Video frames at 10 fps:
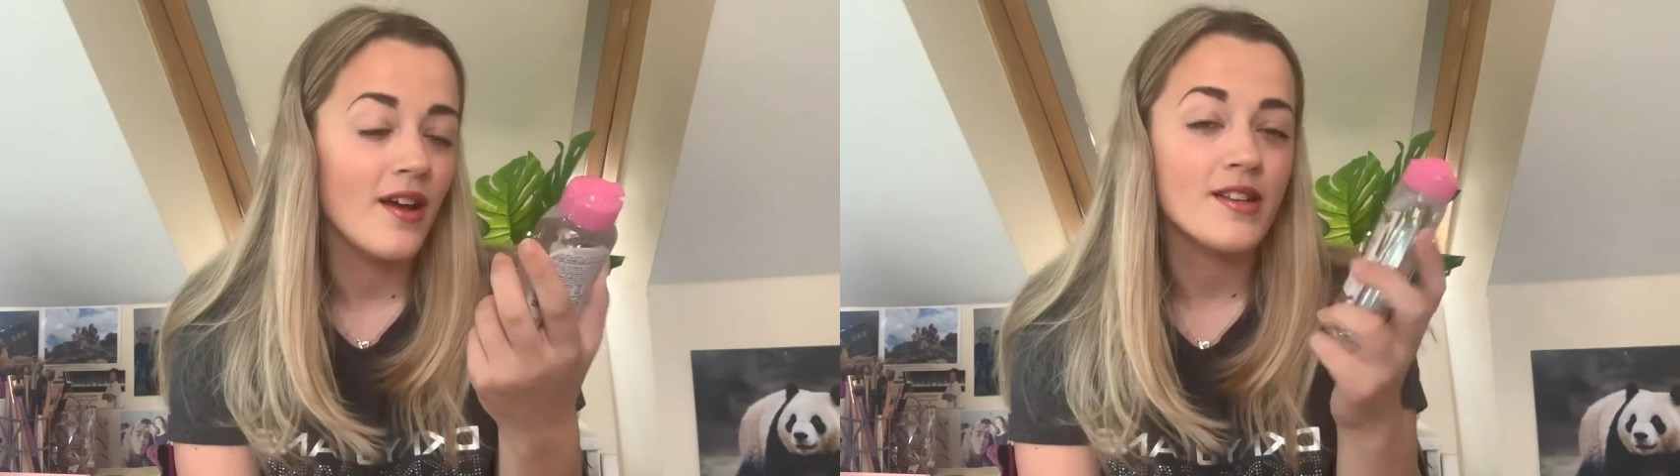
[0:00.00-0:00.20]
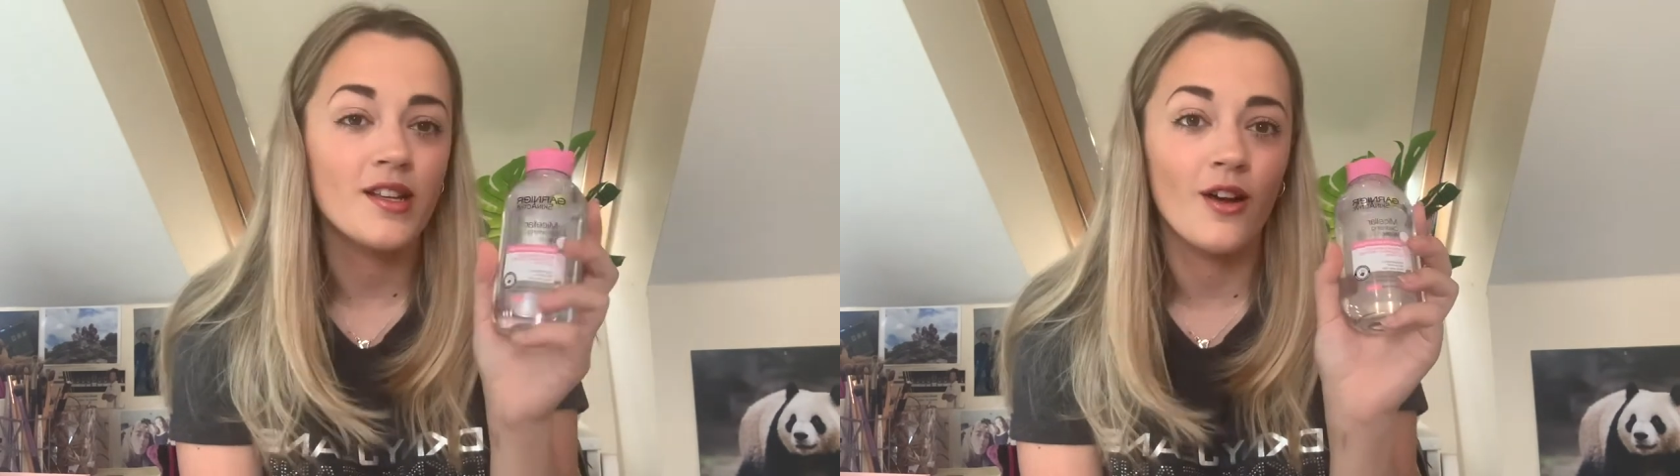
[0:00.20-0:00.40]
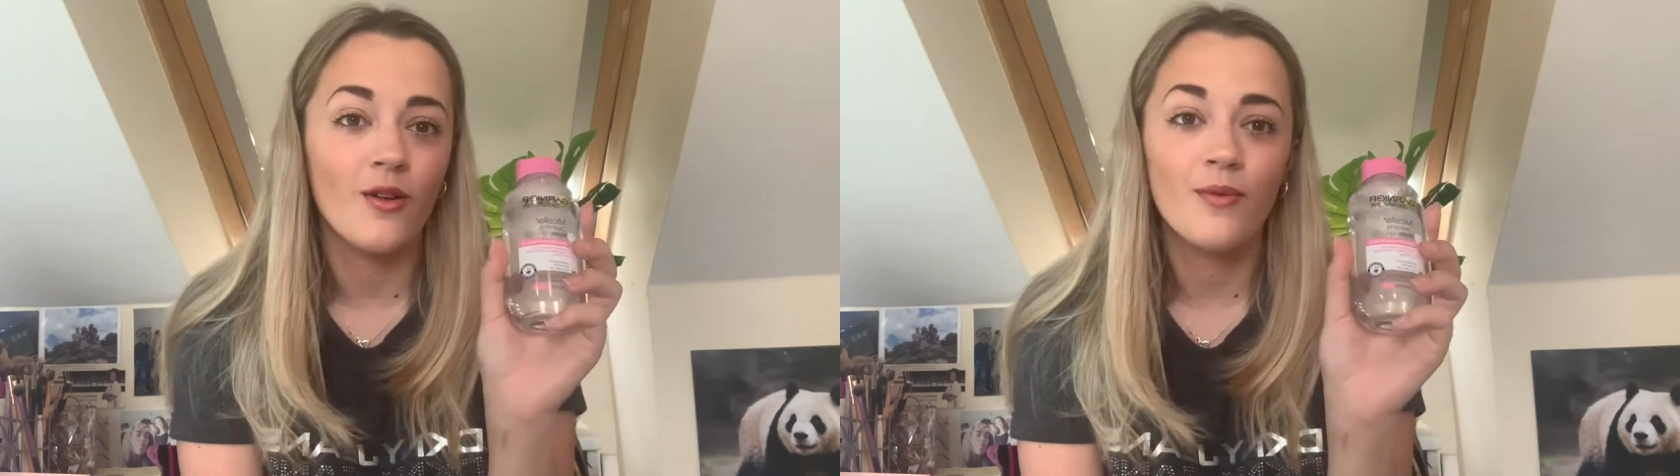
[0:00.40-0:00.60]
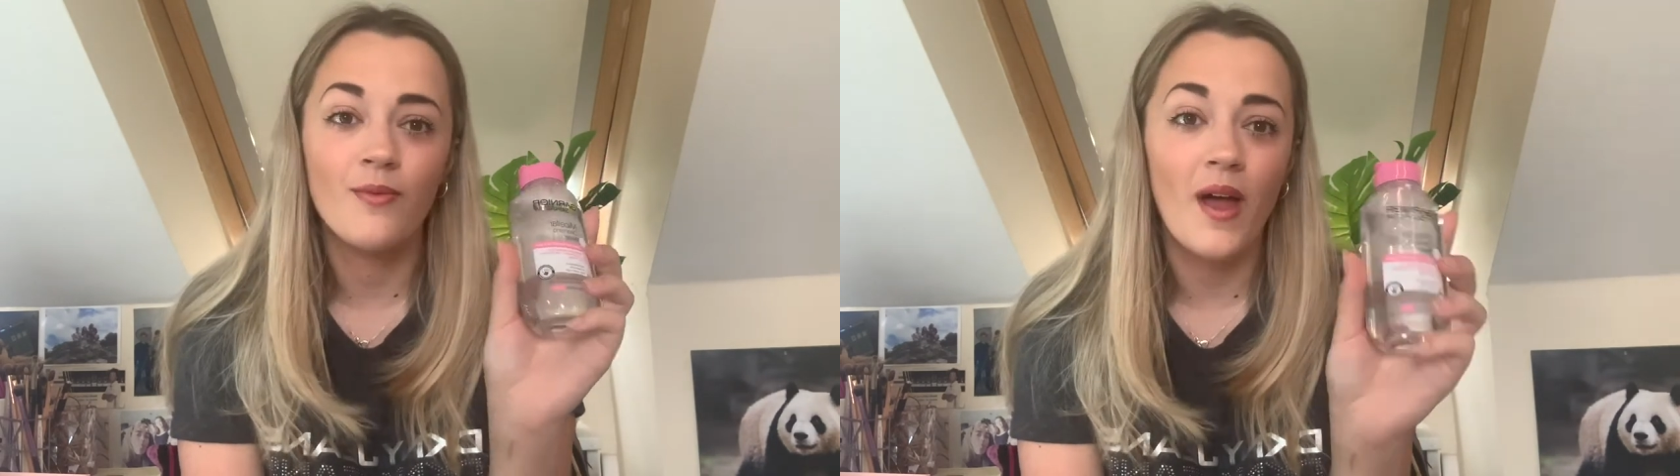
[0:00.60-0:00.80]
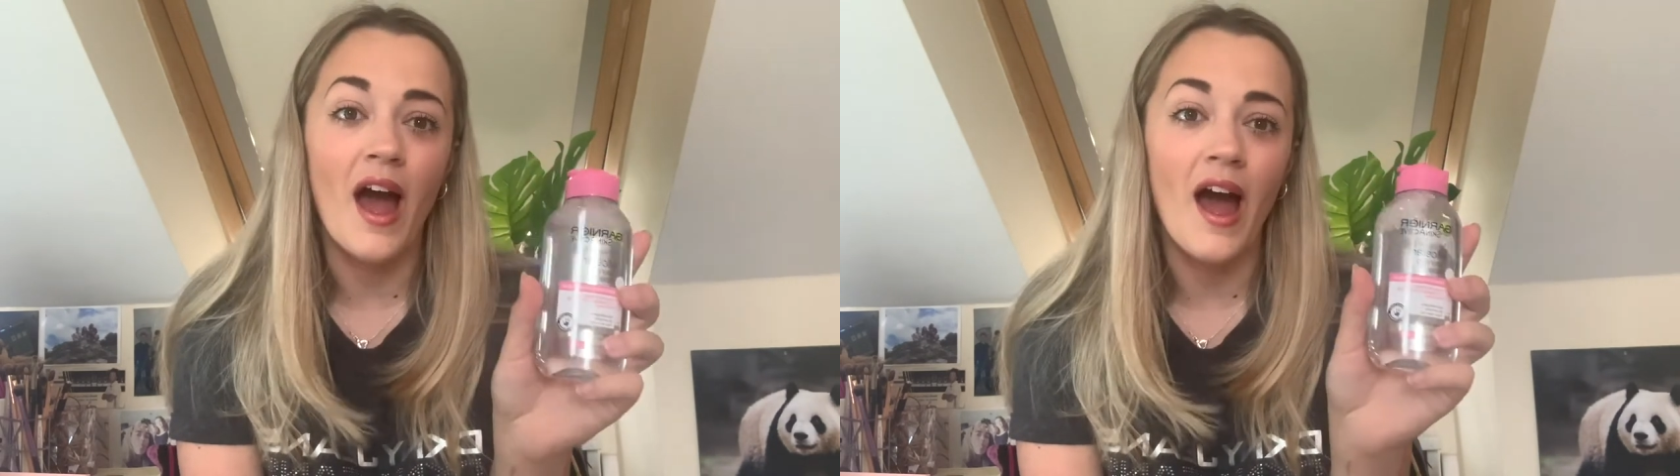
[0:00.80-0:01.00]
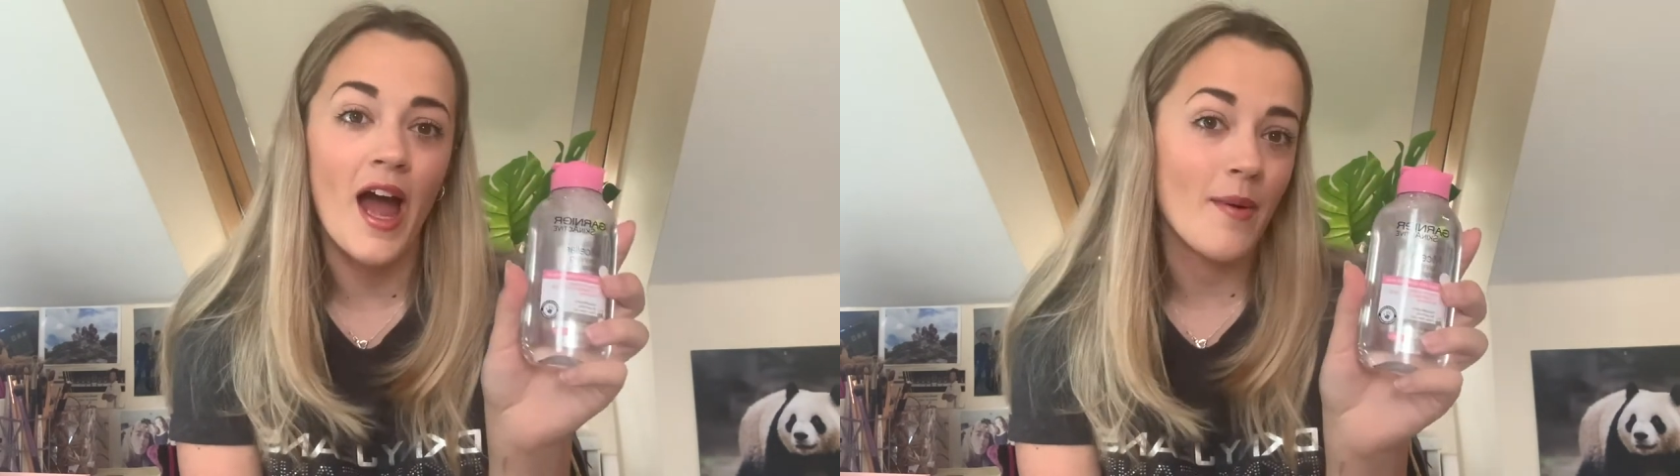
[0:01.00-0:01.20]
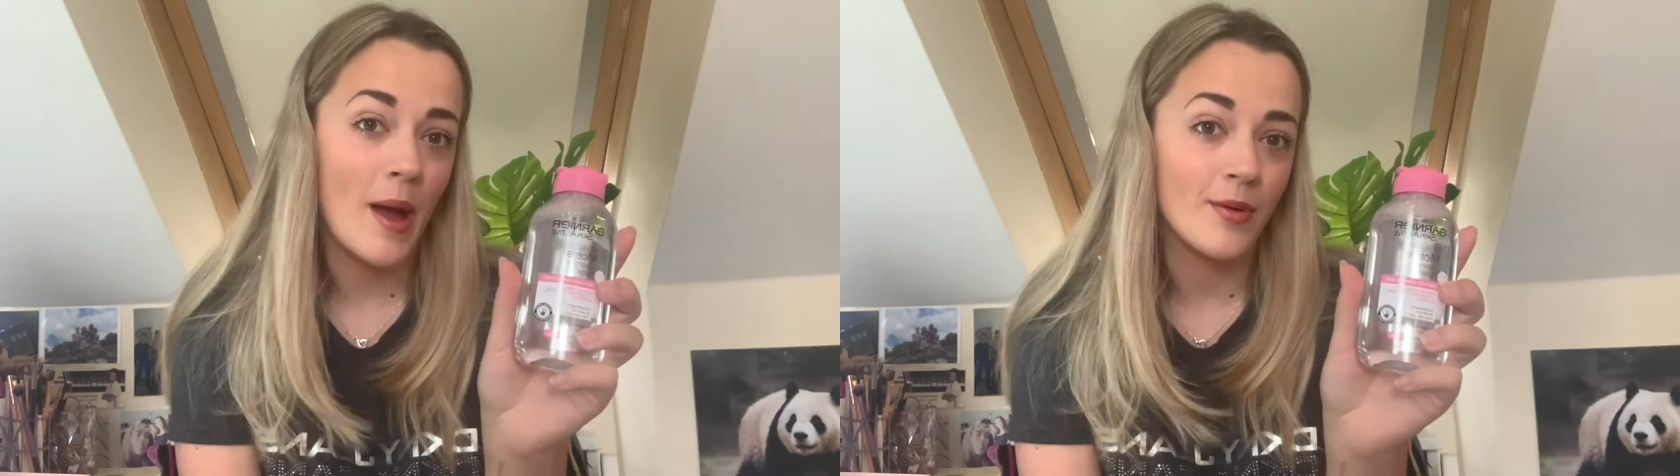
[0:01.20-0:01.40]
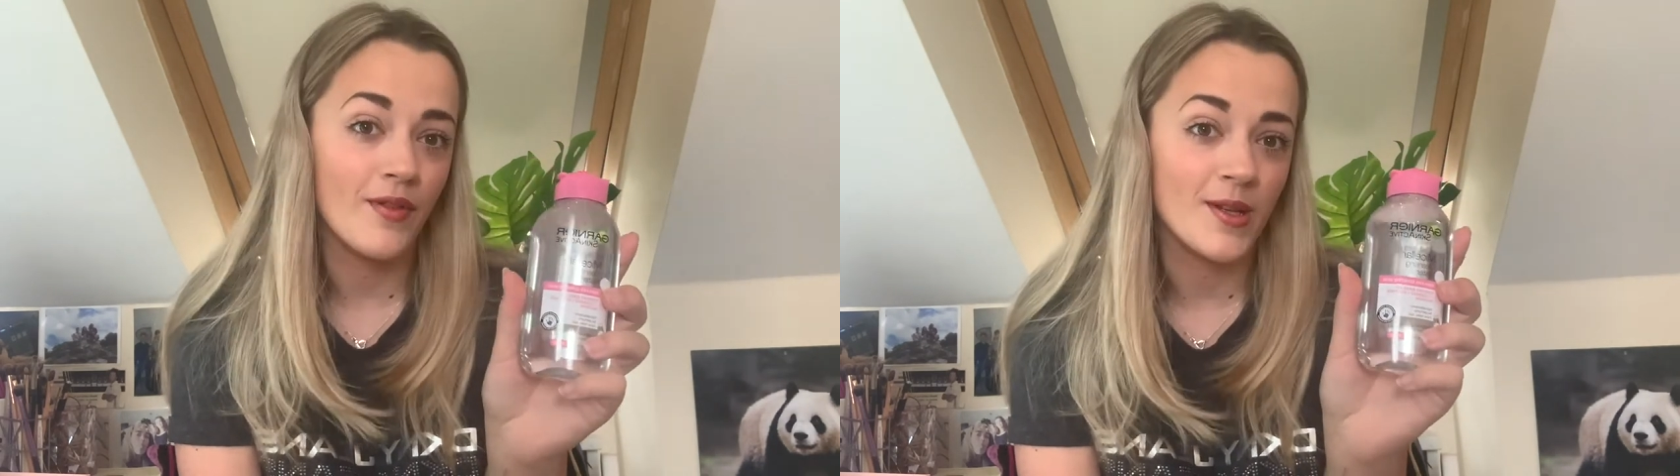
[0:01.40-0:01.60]
so I'm
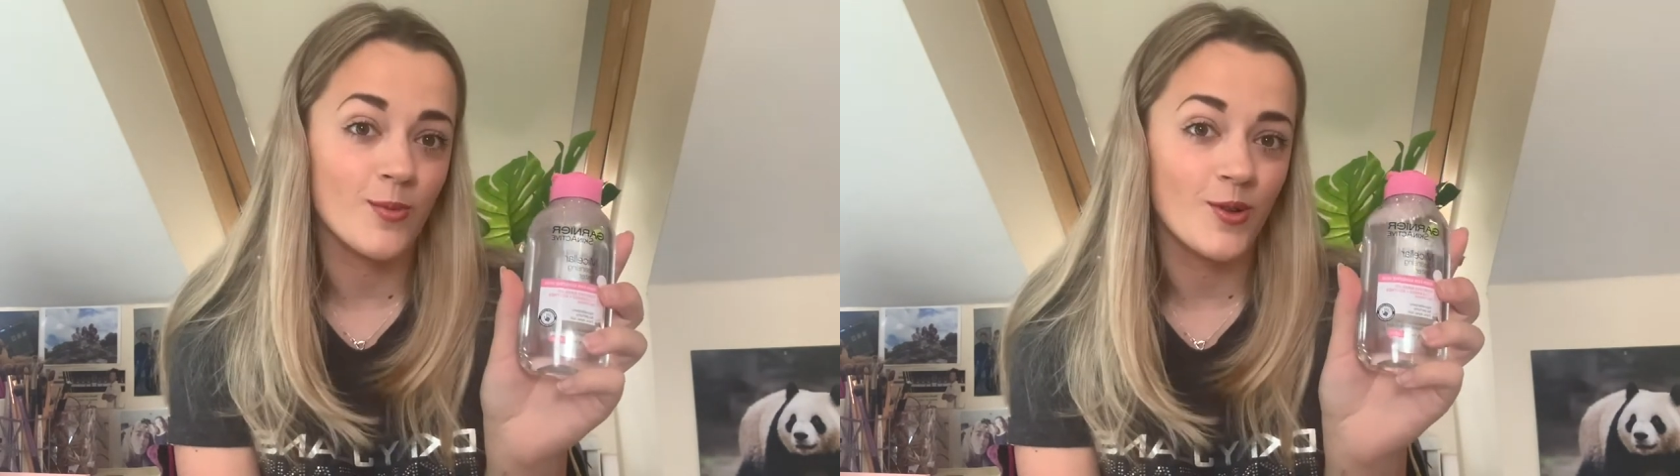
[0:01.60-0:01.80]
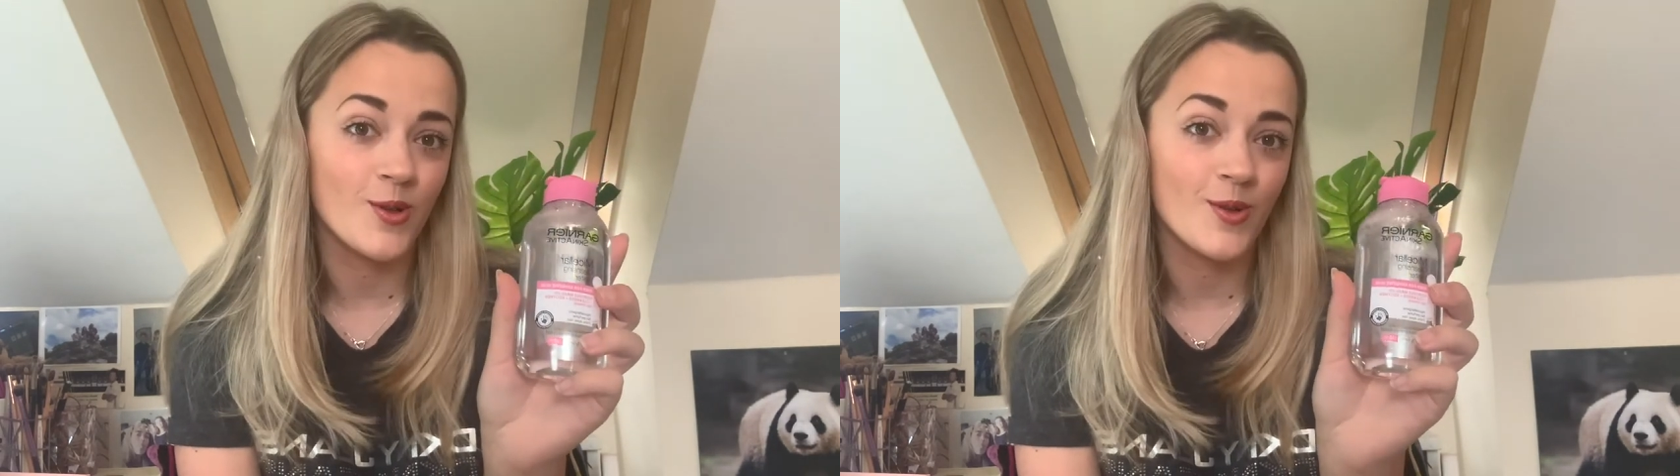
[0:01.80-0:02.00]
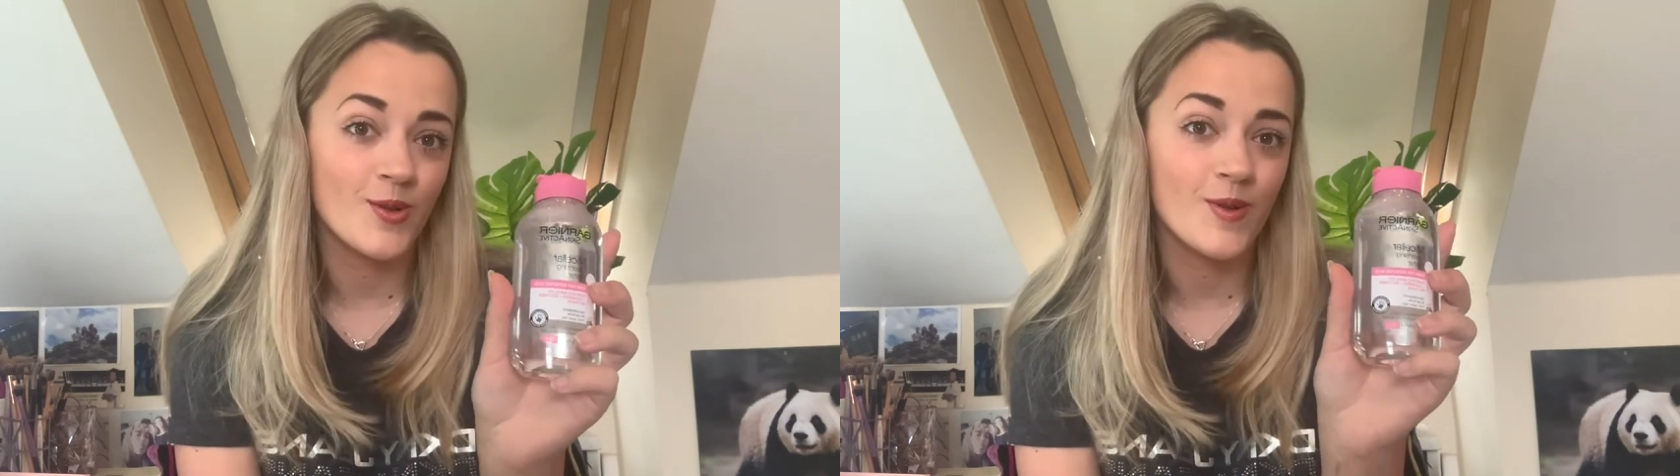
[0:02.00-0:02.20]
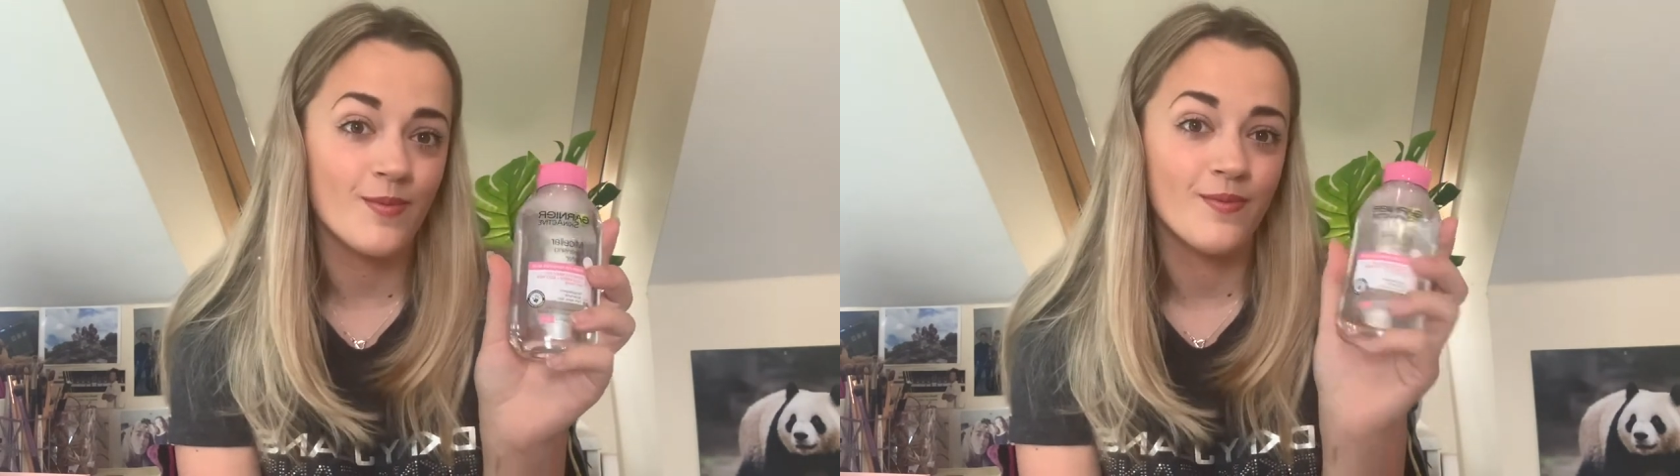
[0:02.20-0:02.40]
happy with this product.